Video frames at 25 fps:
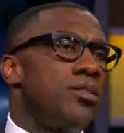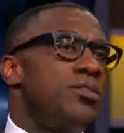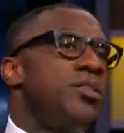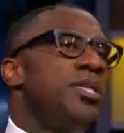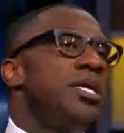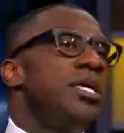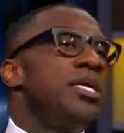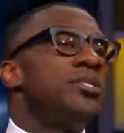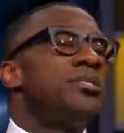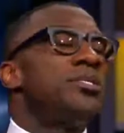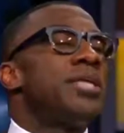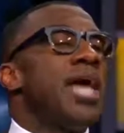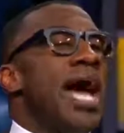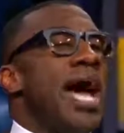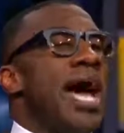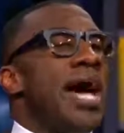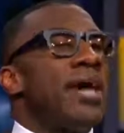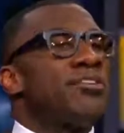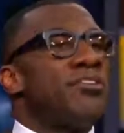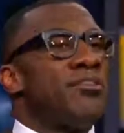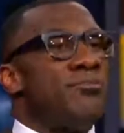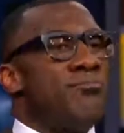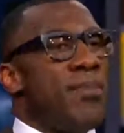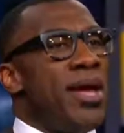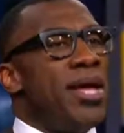These
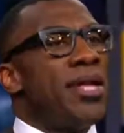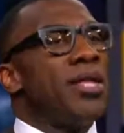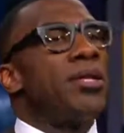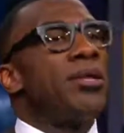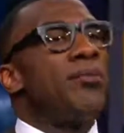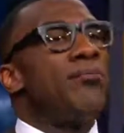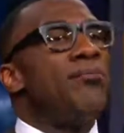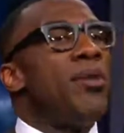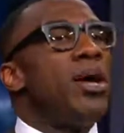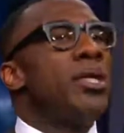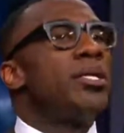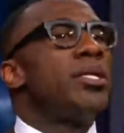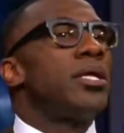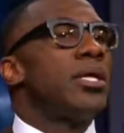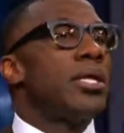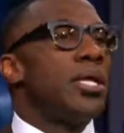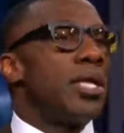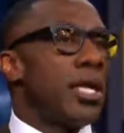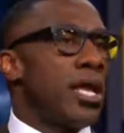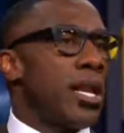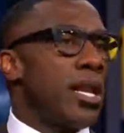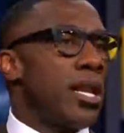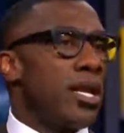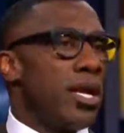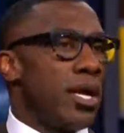guys have made it
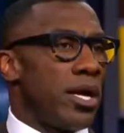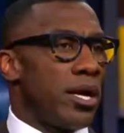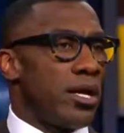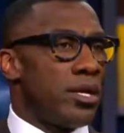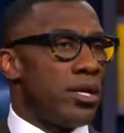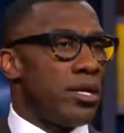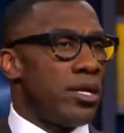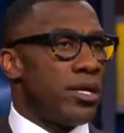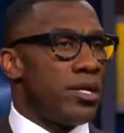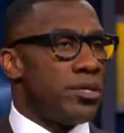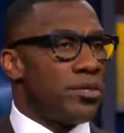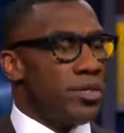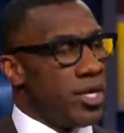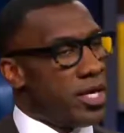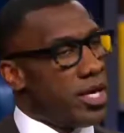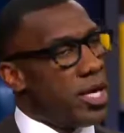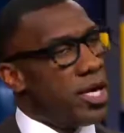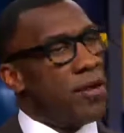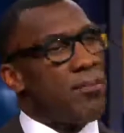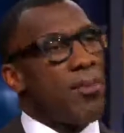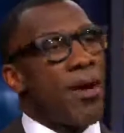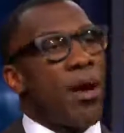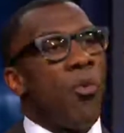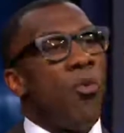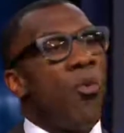abundantly clear. They
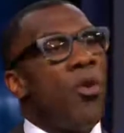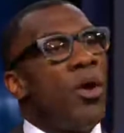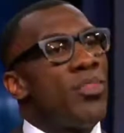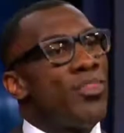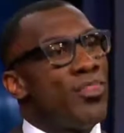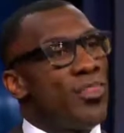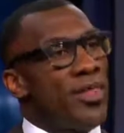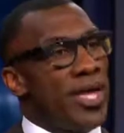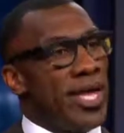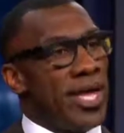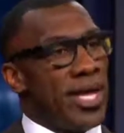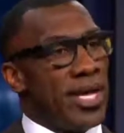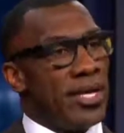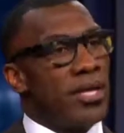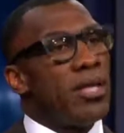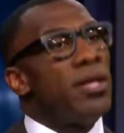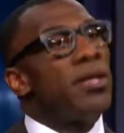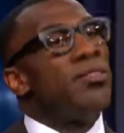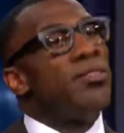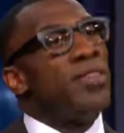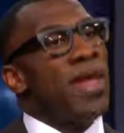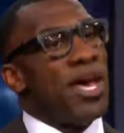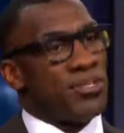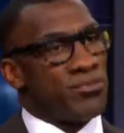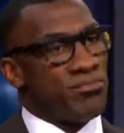care about one thing.
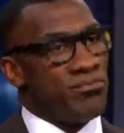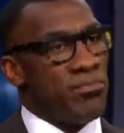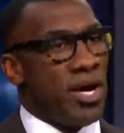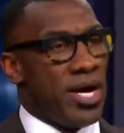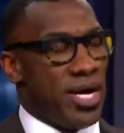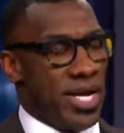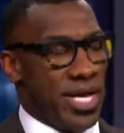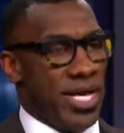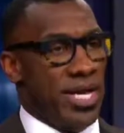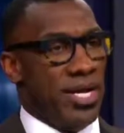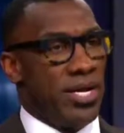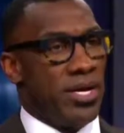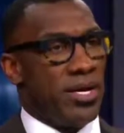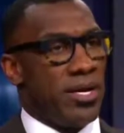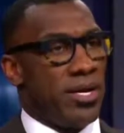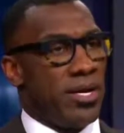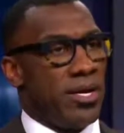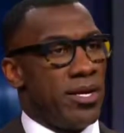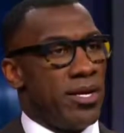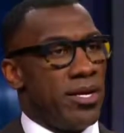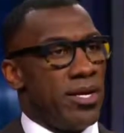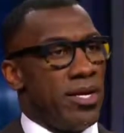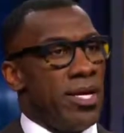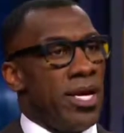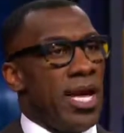That's money.
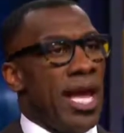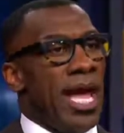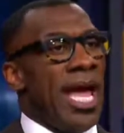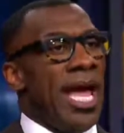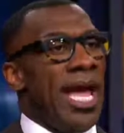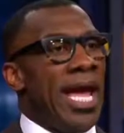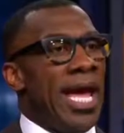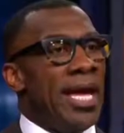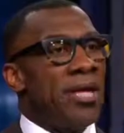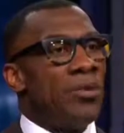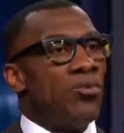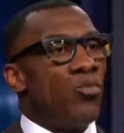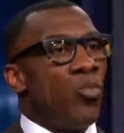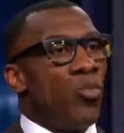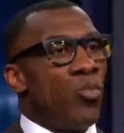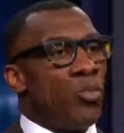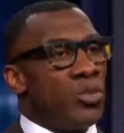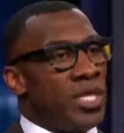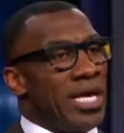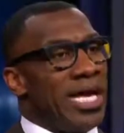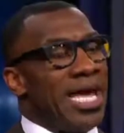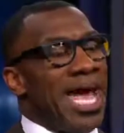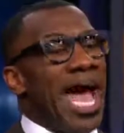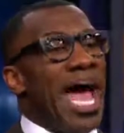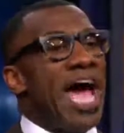And
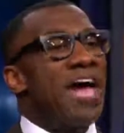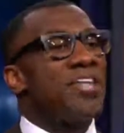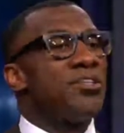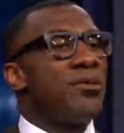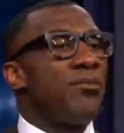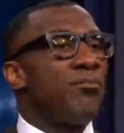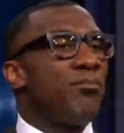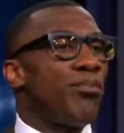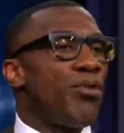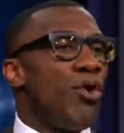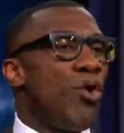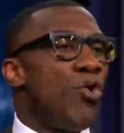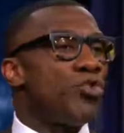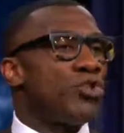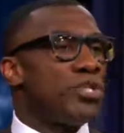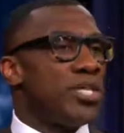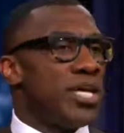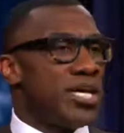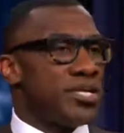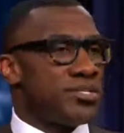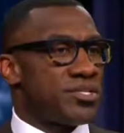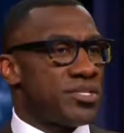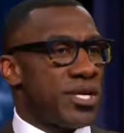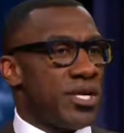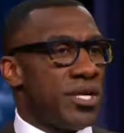the guys in
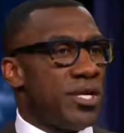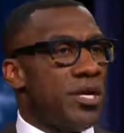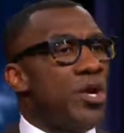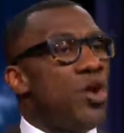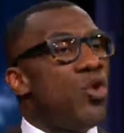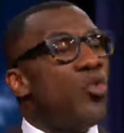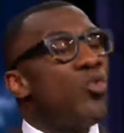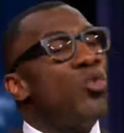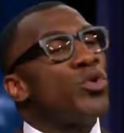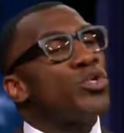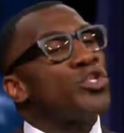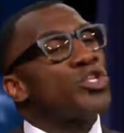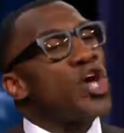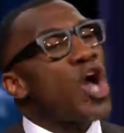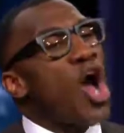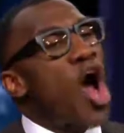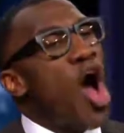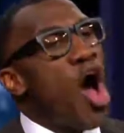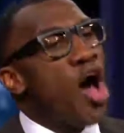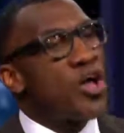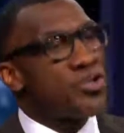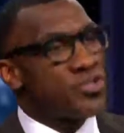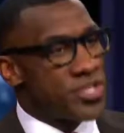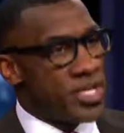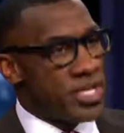protesting was
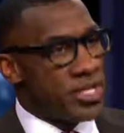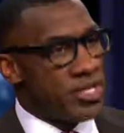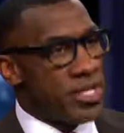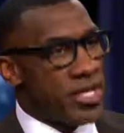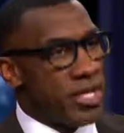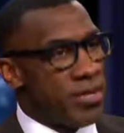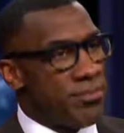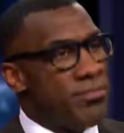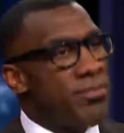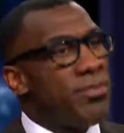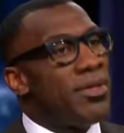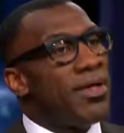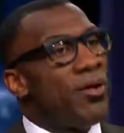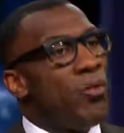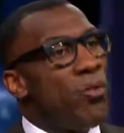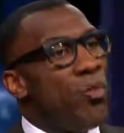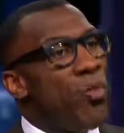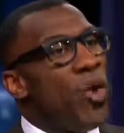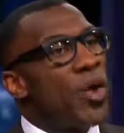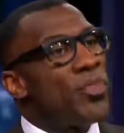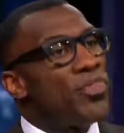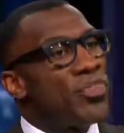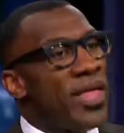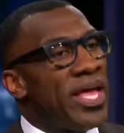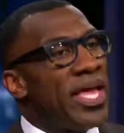costing them
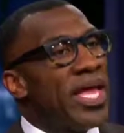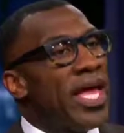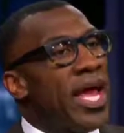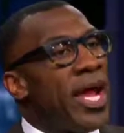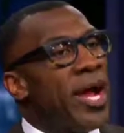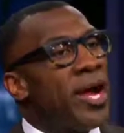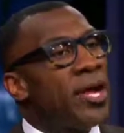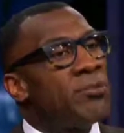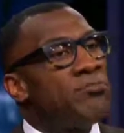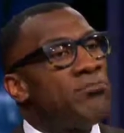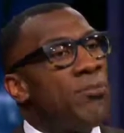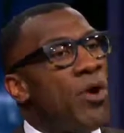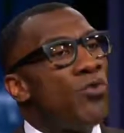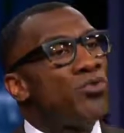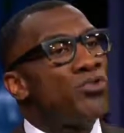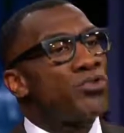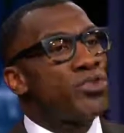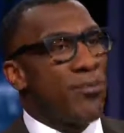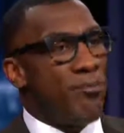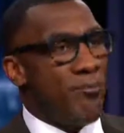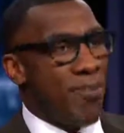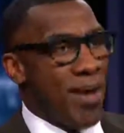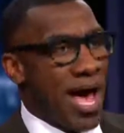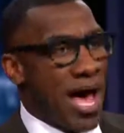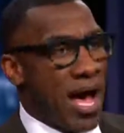what they cared
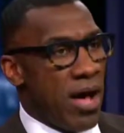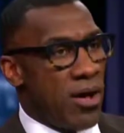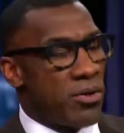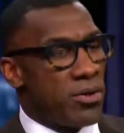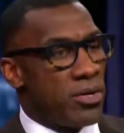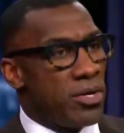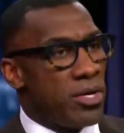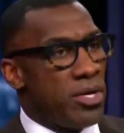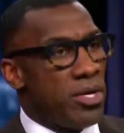most about.